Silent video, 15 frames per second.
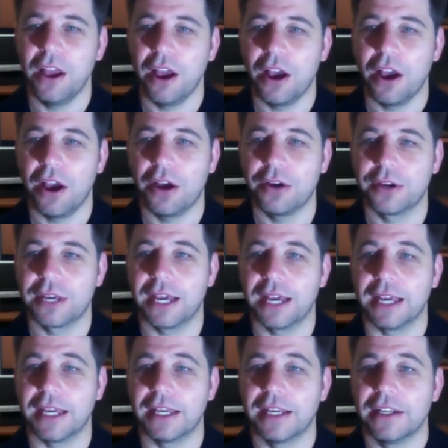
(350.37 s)

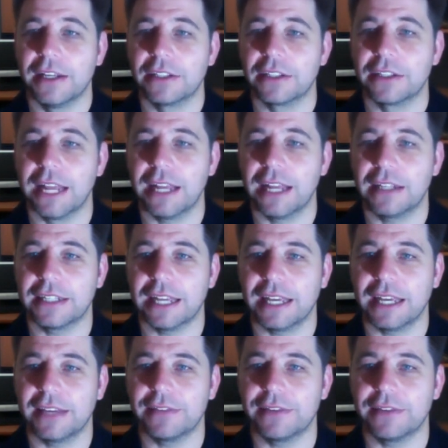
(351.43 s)
Okay, so now
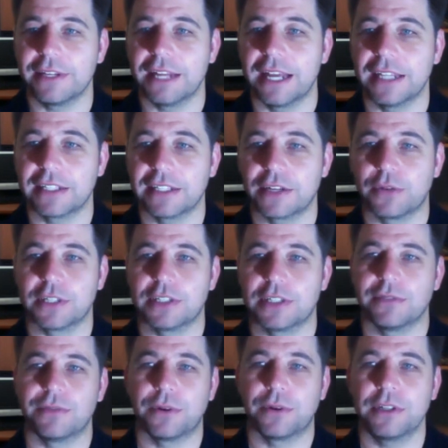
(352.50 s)
David has a question
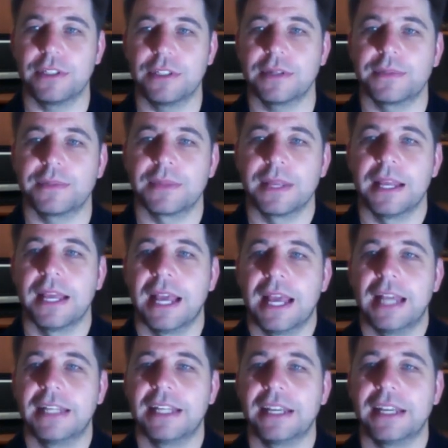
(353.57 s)
for us.
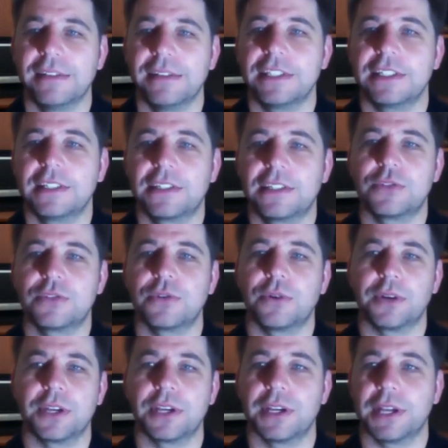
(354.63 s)
And David's
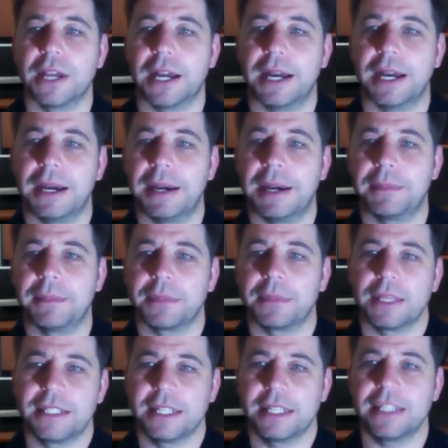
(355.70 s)
talking, he
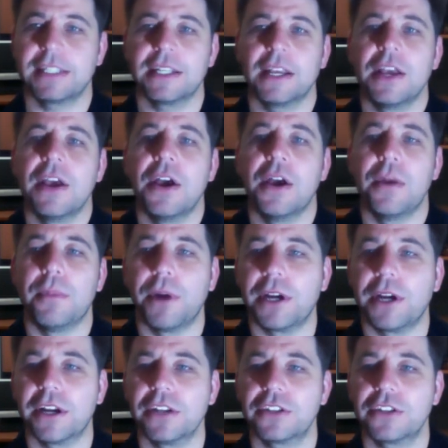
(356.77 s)
says, my
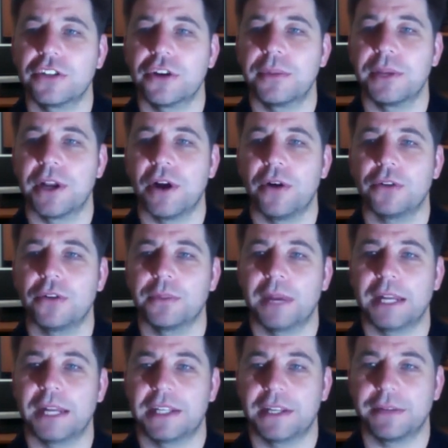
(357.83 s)
coach told me to hold the
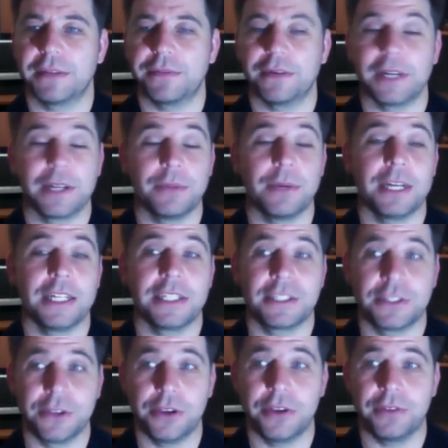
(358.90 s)
bat differently when he's
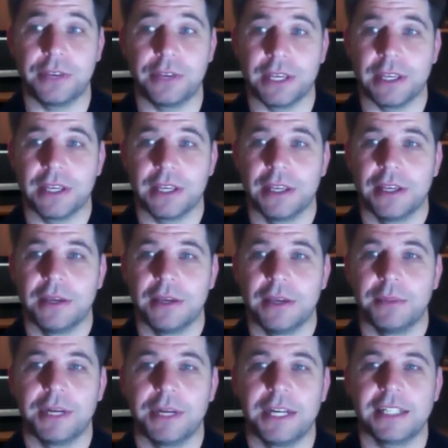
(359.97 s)
serving, but
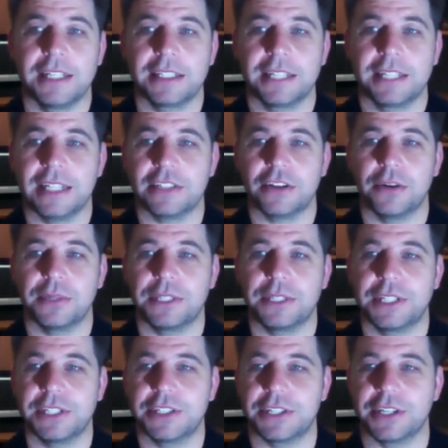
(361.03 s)
in his last
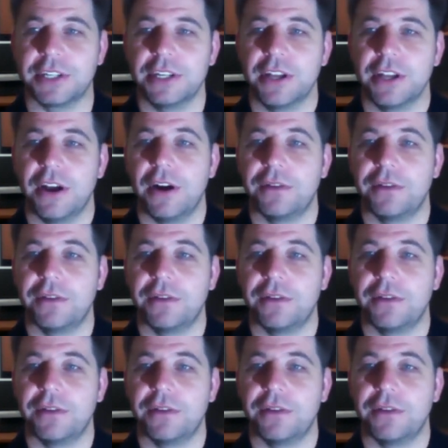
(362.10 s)
competition, I